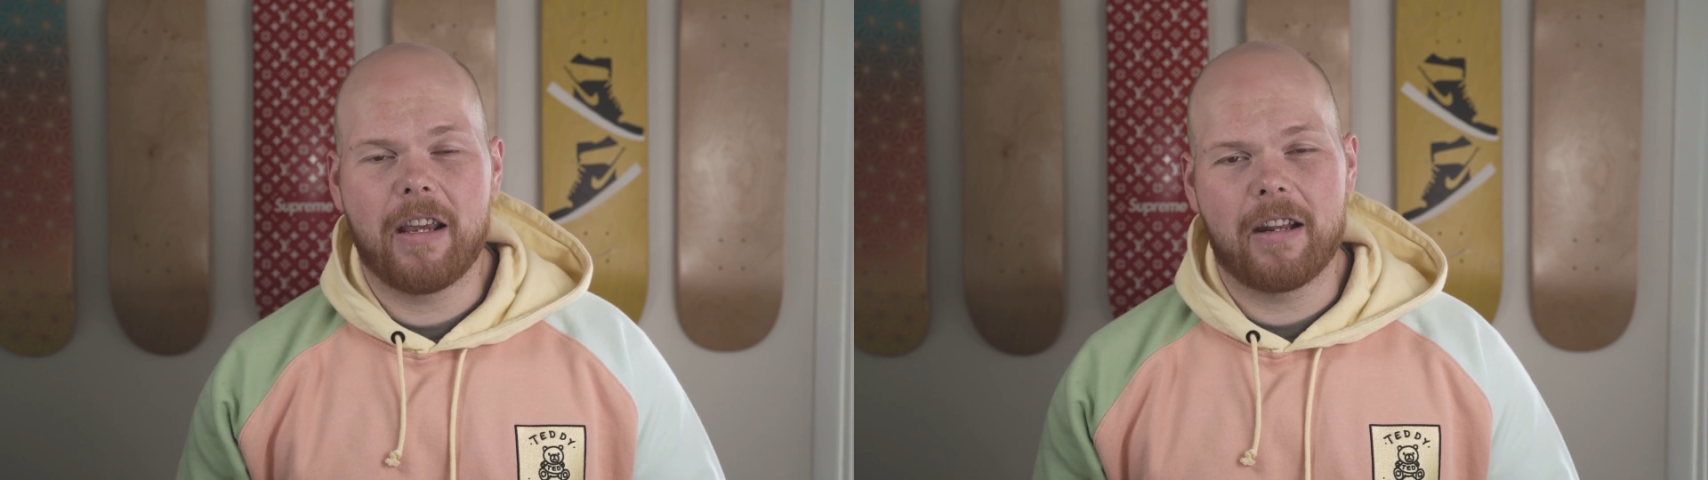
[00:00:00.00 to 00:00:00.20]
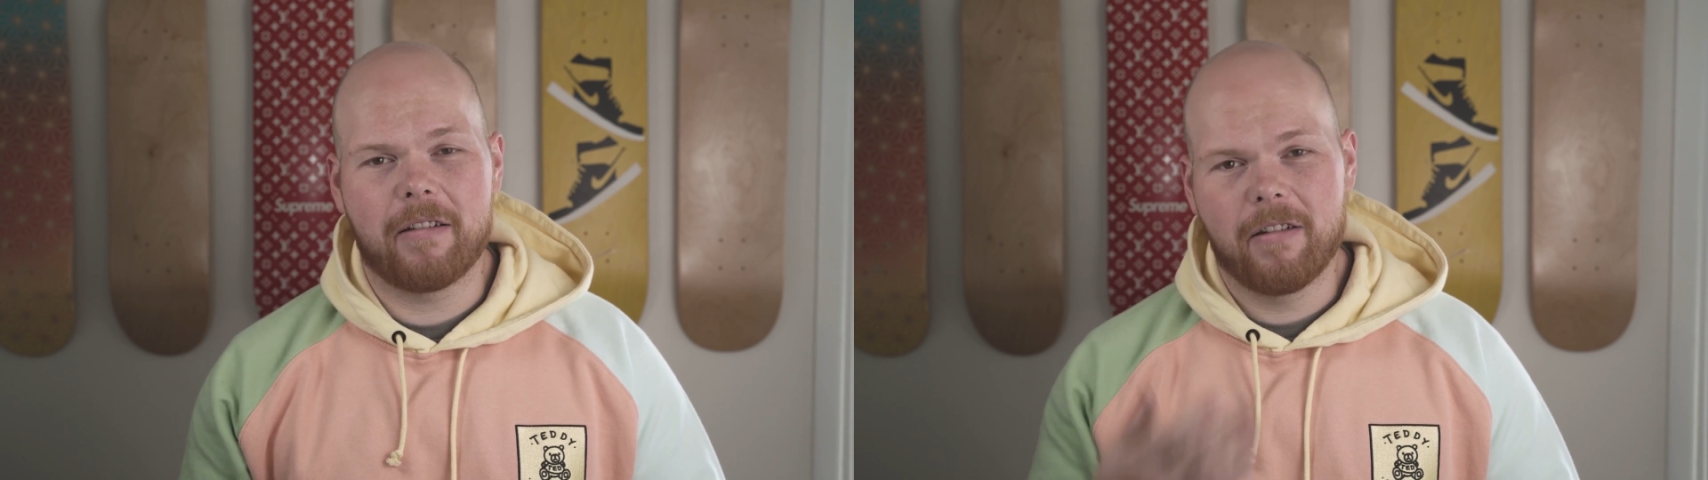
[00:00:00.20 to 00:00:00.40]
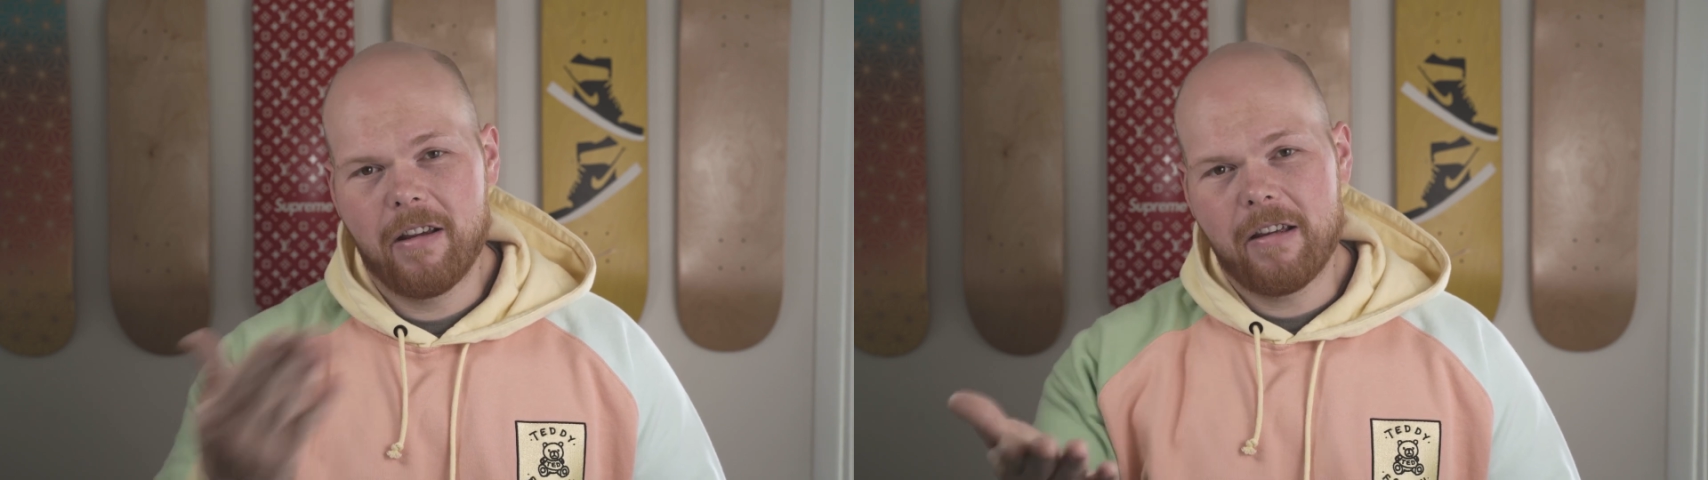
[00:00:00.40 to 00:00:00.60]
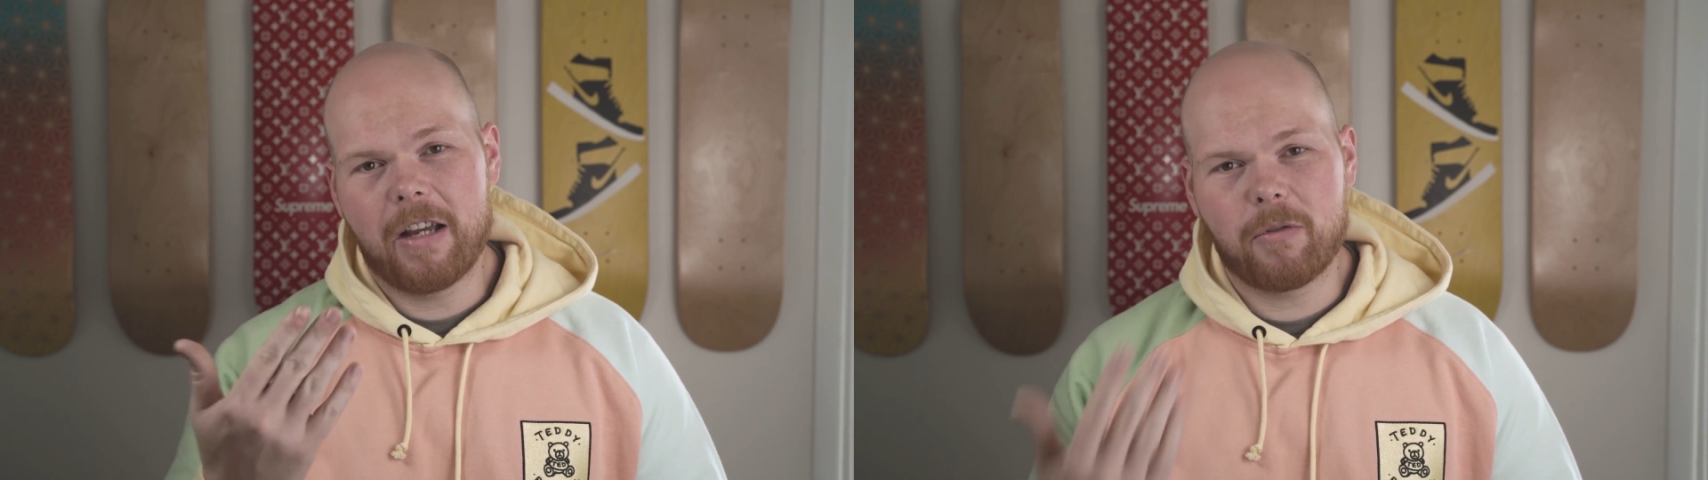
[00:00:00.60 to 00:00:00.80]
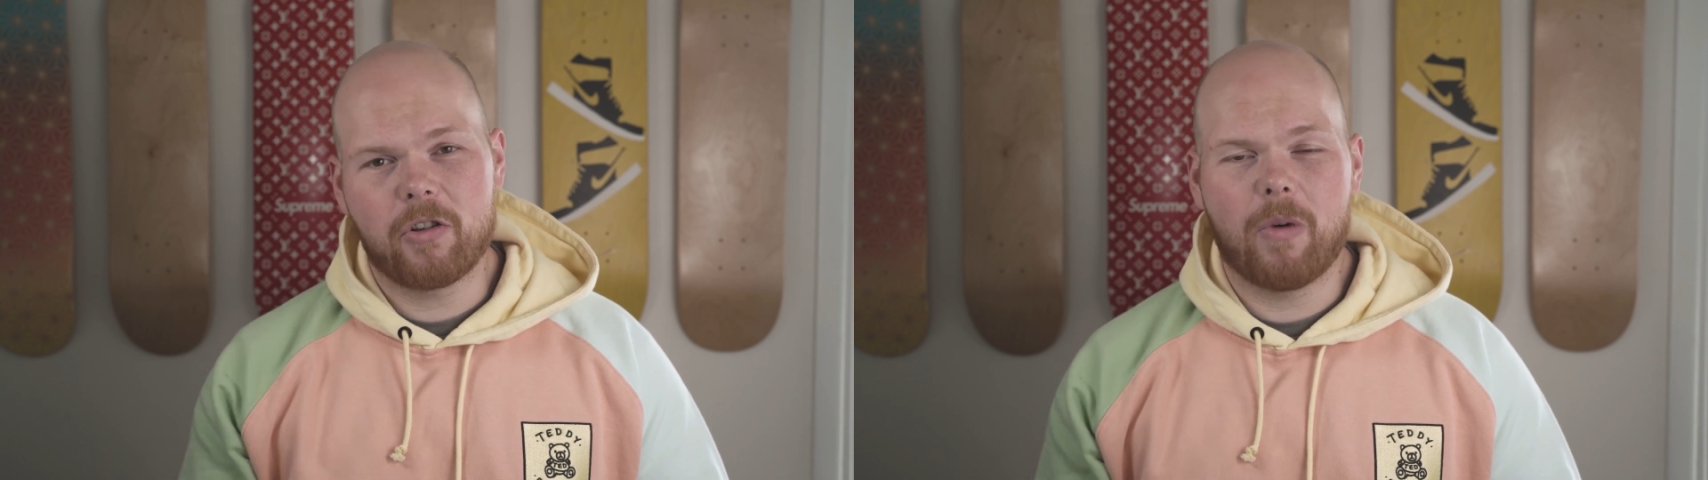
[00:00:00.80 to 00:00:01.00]
and
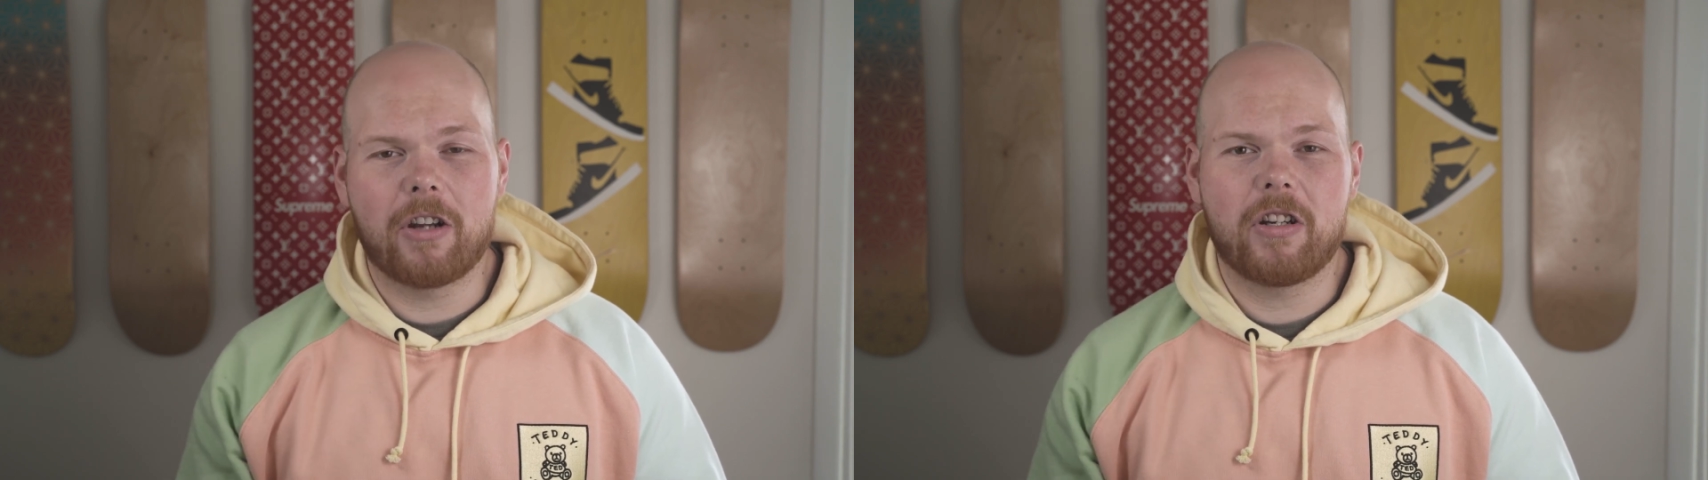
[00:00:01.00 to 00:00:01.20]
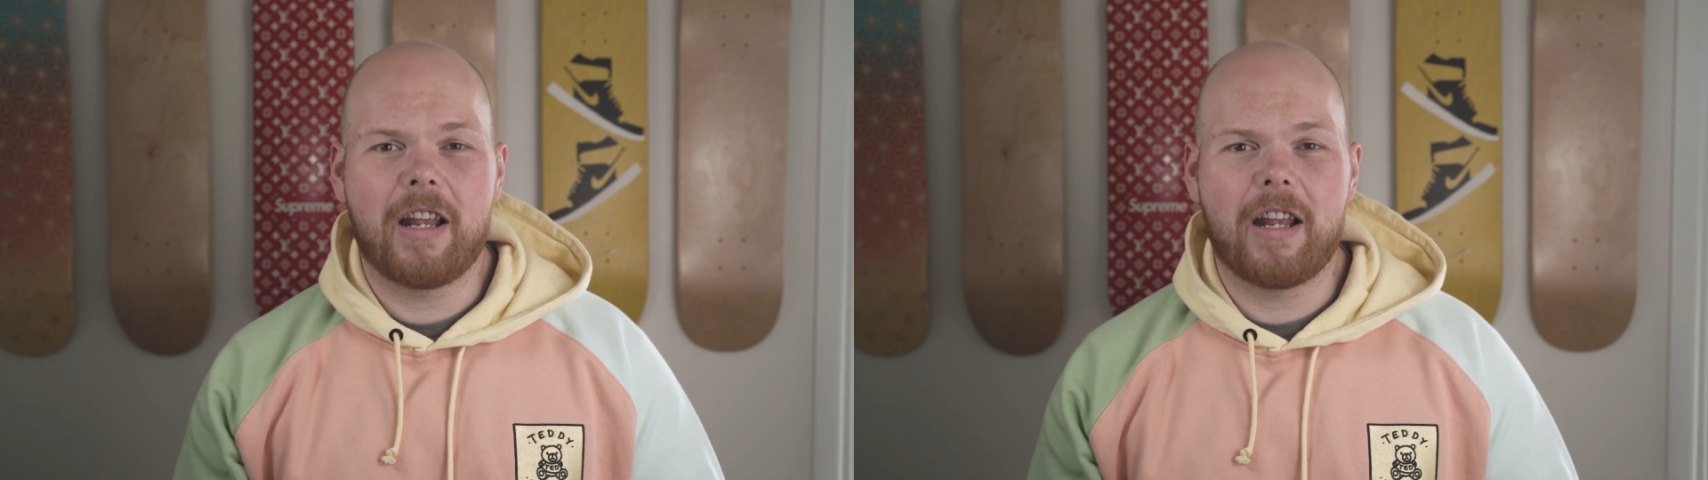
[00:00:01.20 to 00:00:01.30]
that's what you're watching